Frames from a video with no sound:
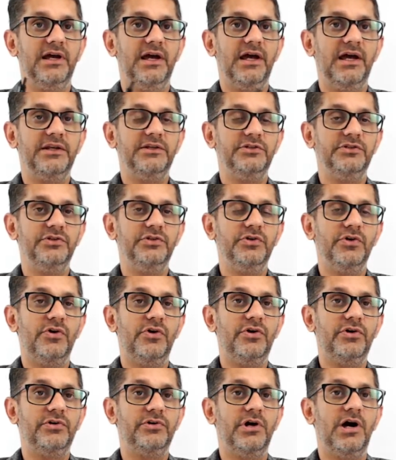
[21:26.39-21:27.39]
and
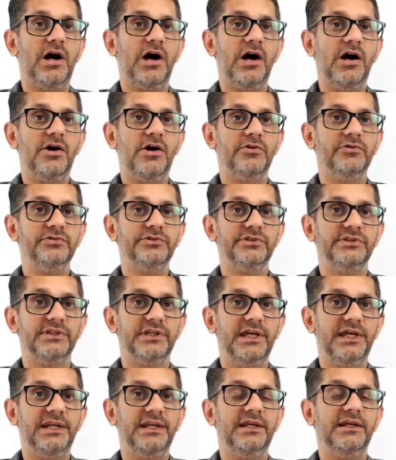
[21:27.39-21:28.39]
your house
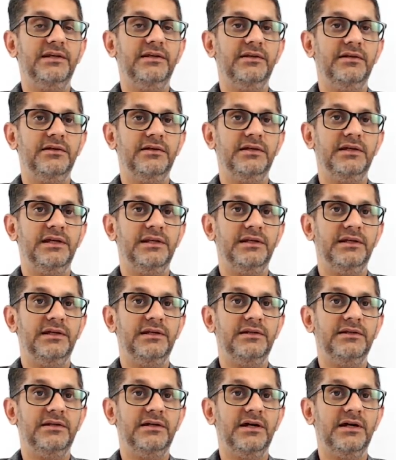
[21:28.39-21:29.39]
in
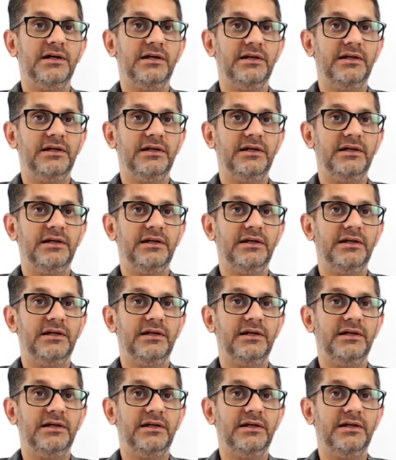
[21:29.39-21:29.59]
India,